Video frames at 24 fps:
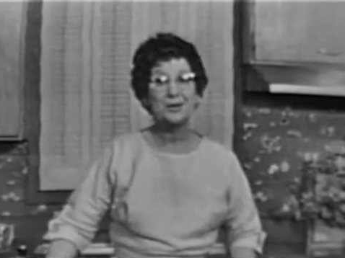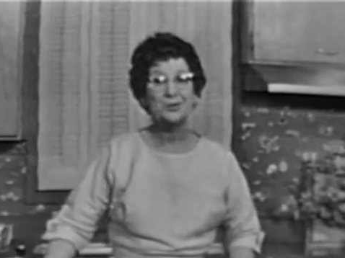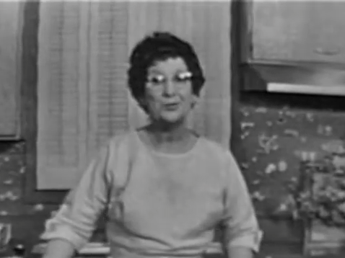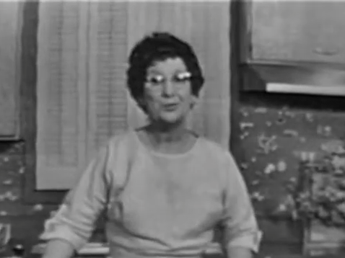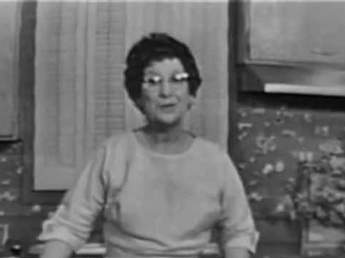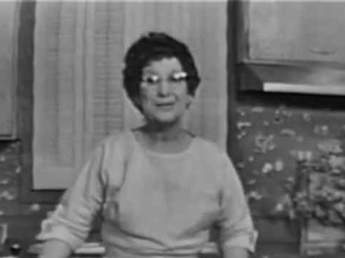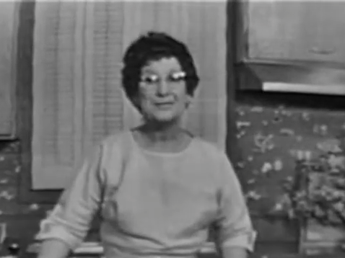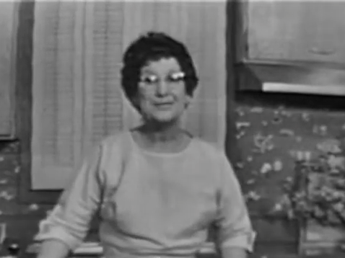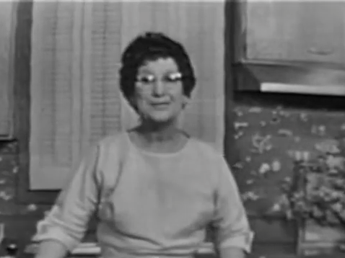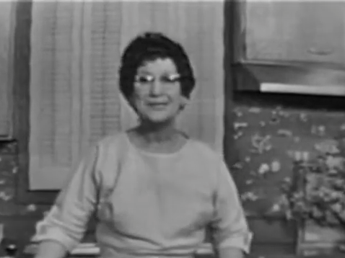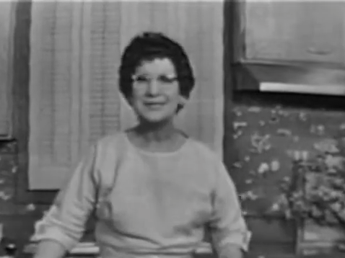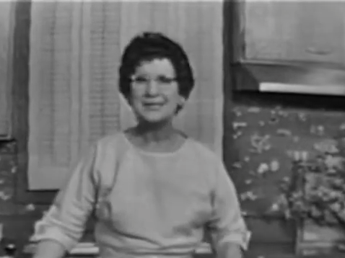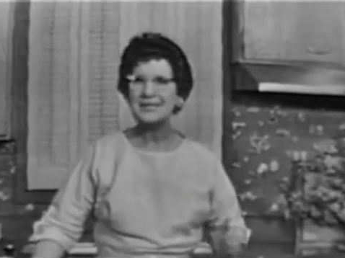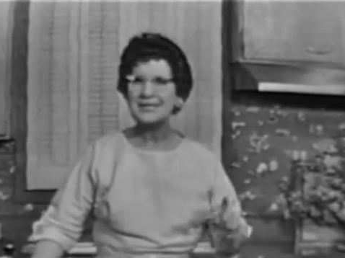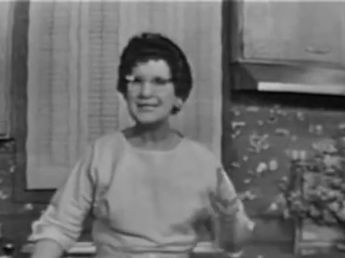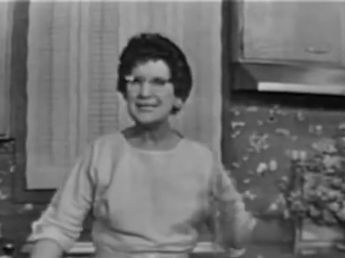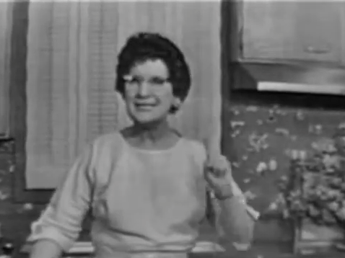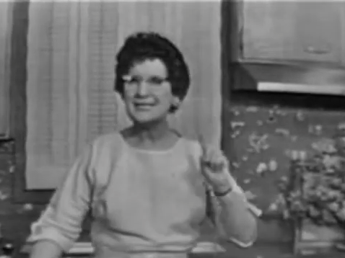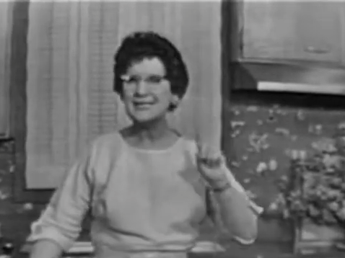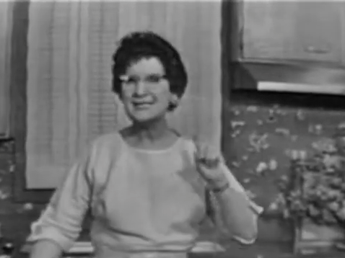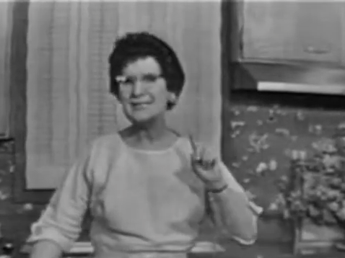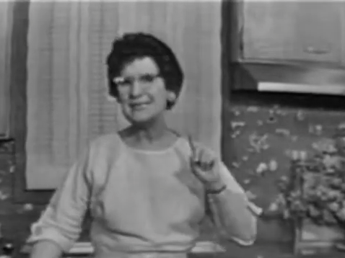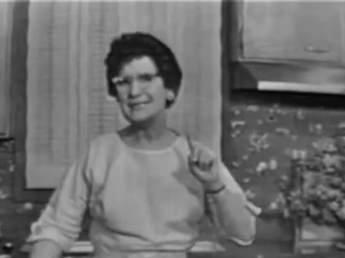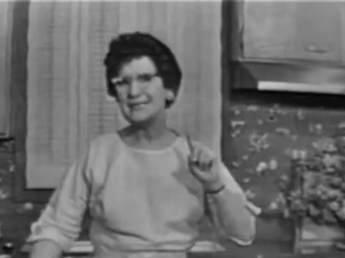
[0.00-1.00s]
was that this
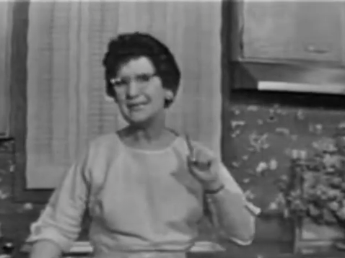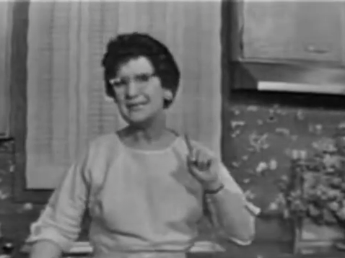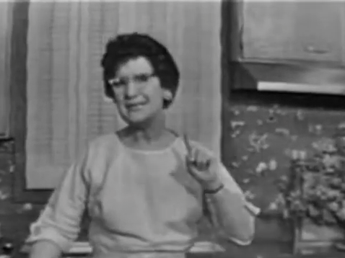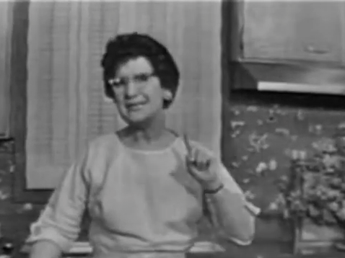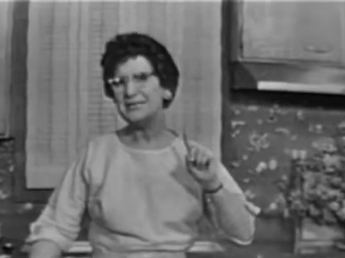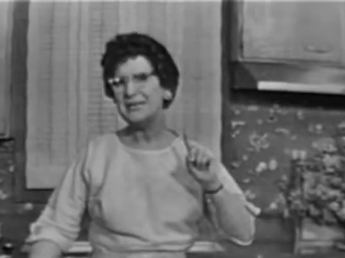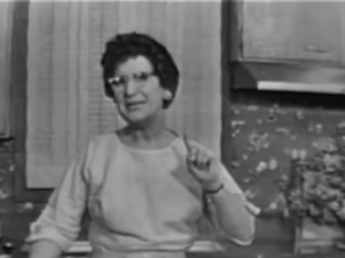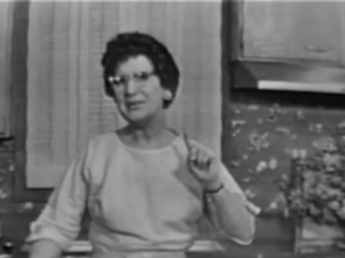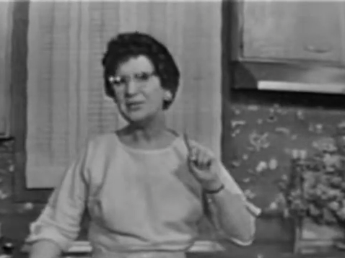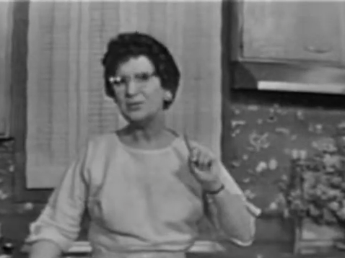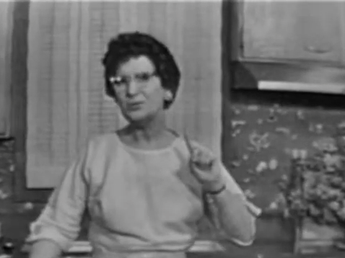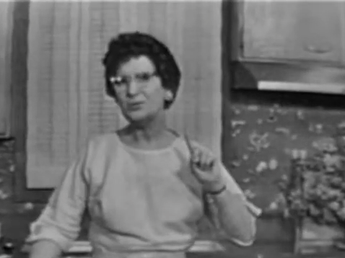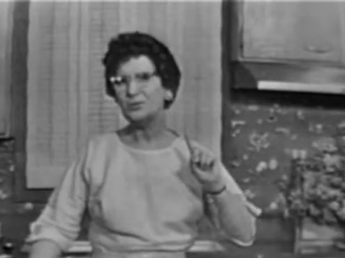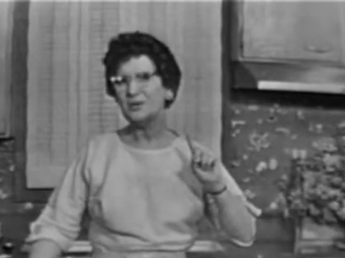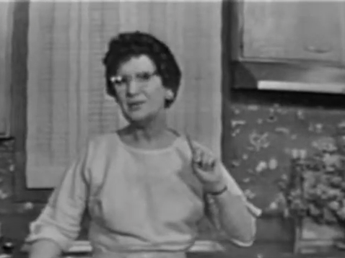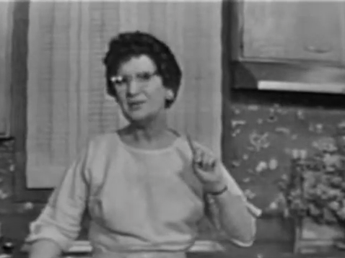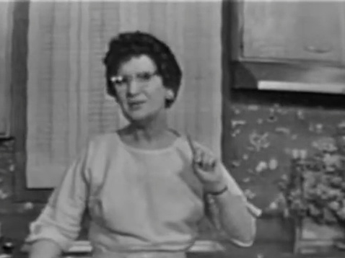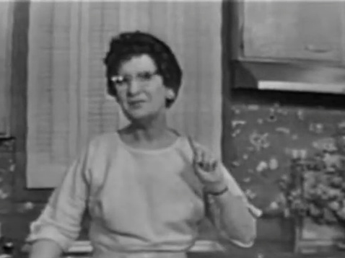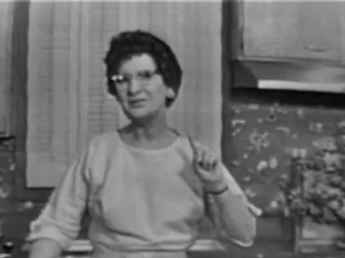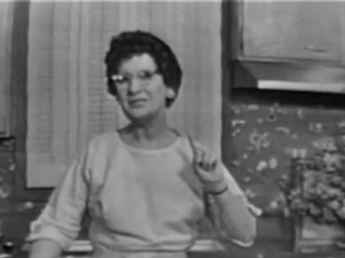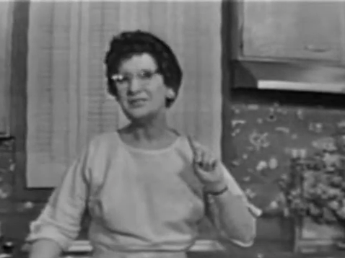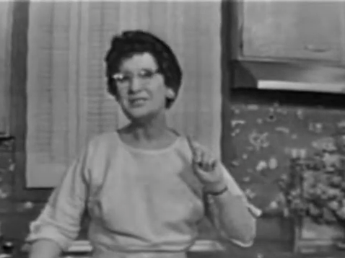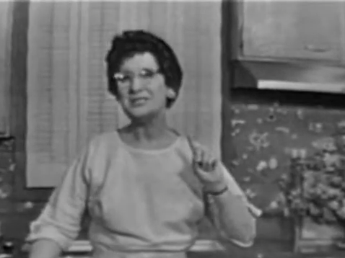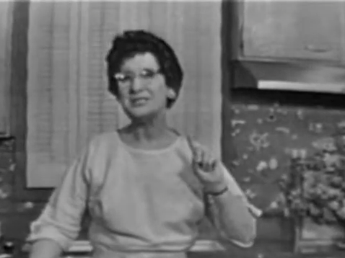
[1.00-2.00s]
is another one
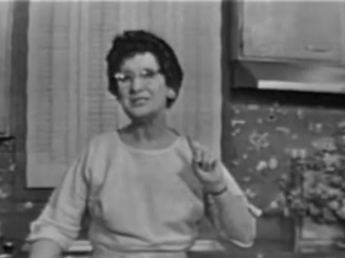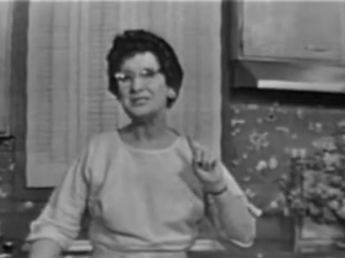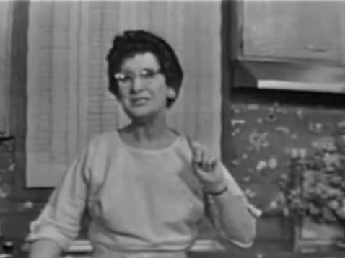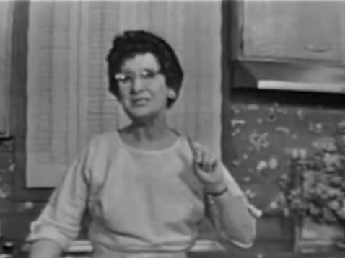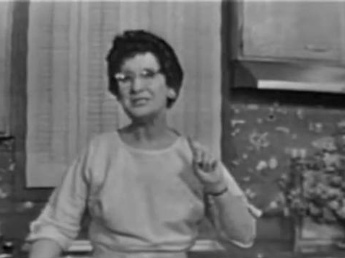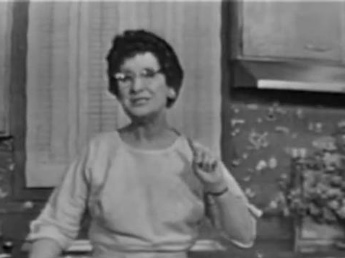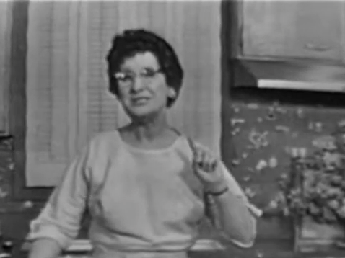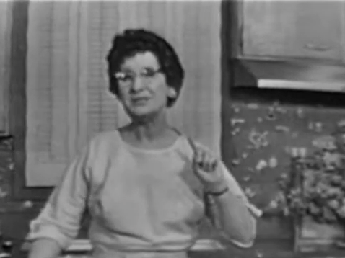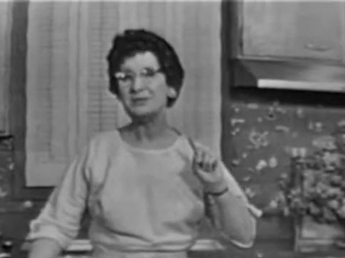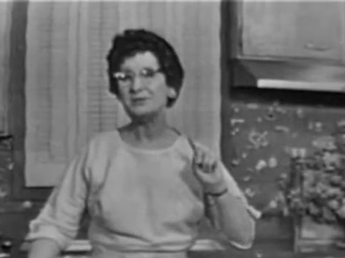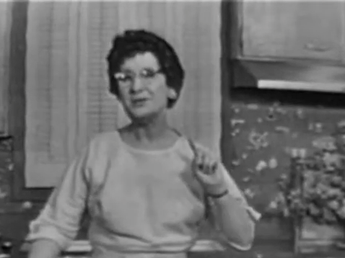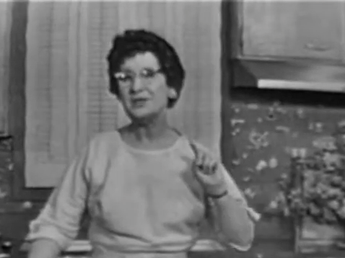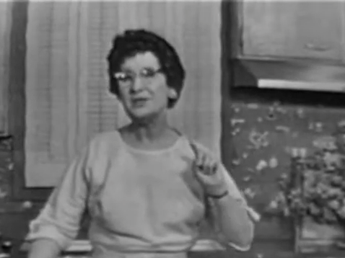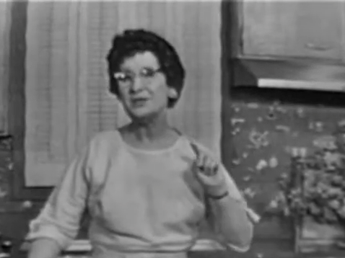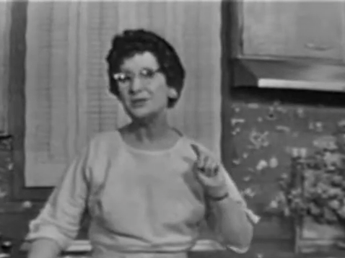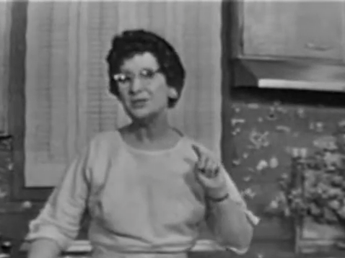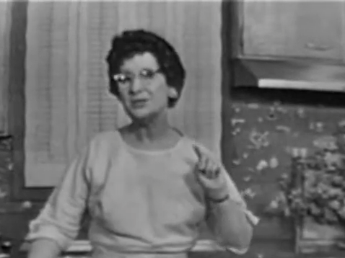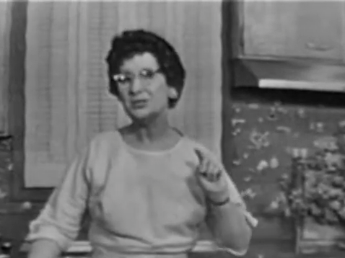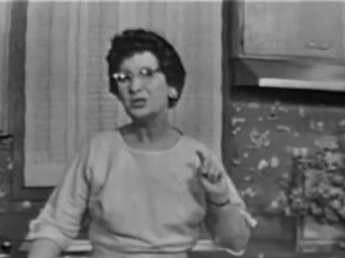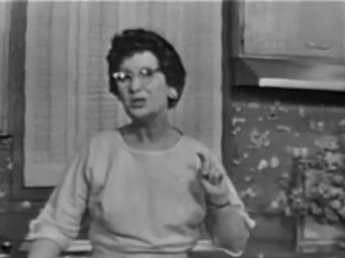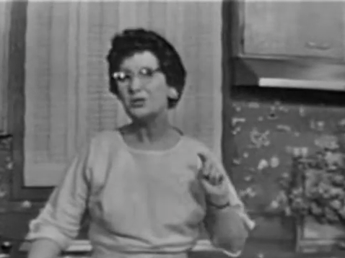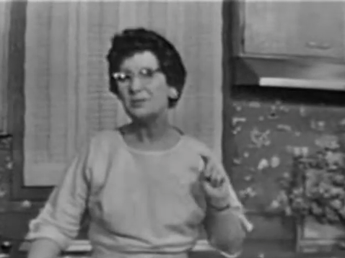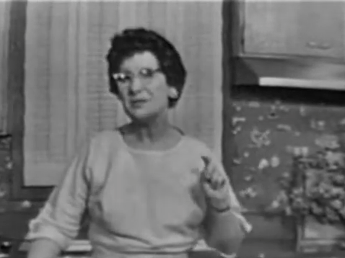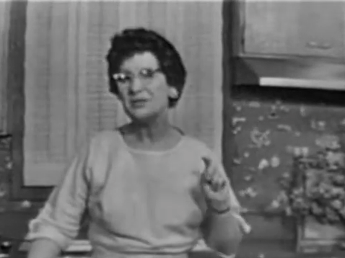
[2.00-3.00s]
of the dishes that we hear
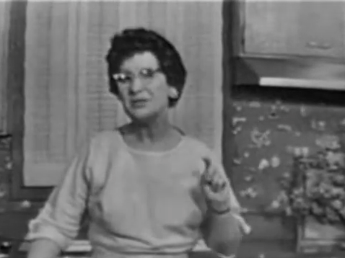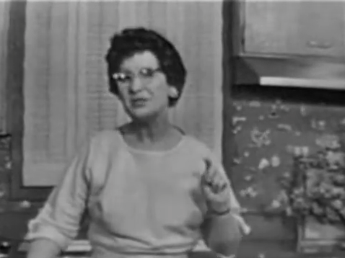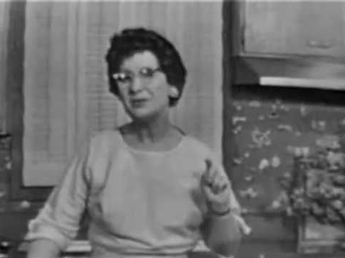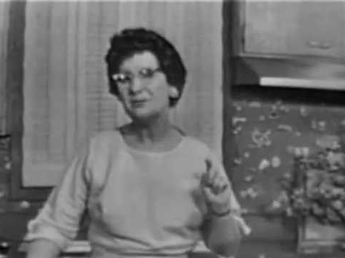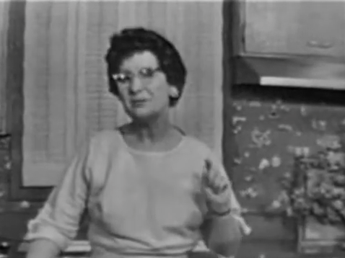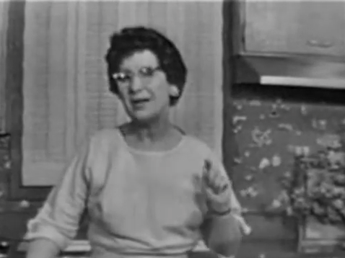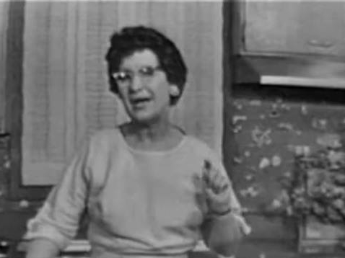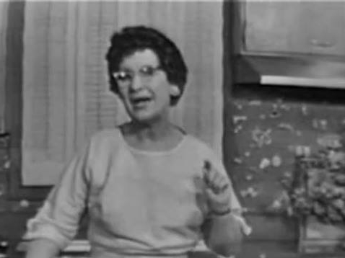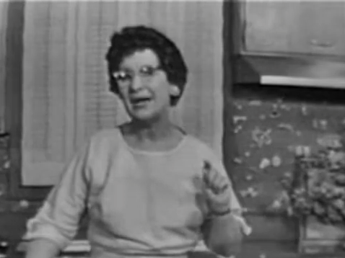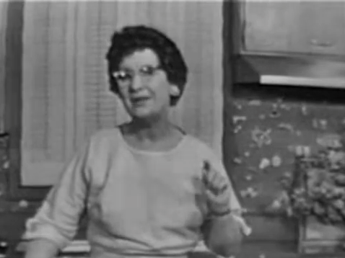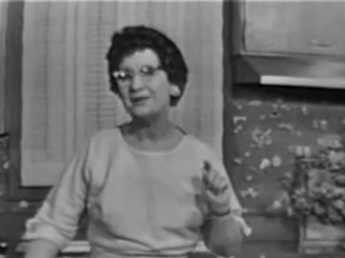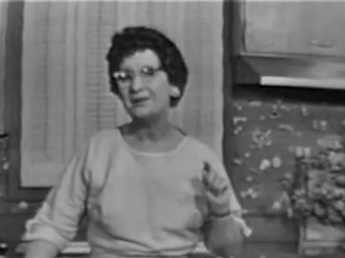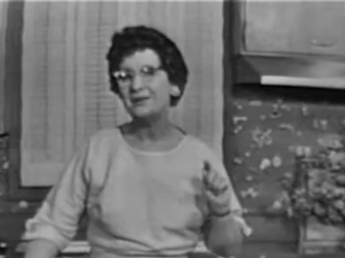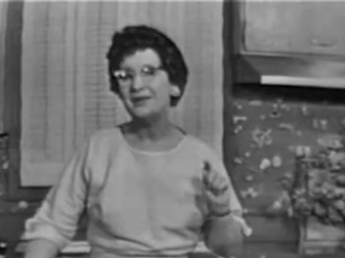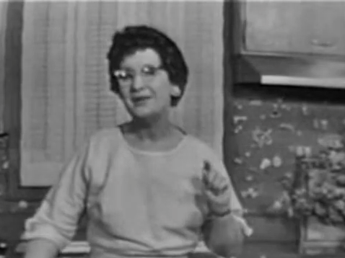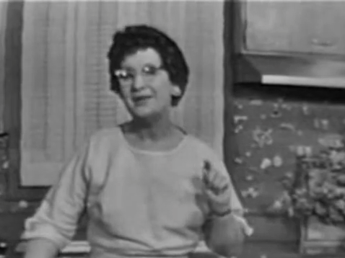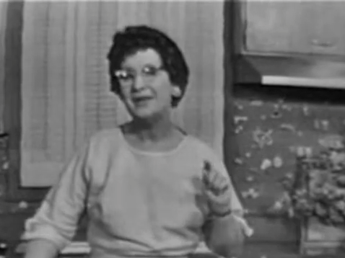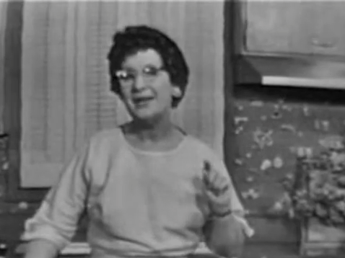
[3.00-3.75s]
so much about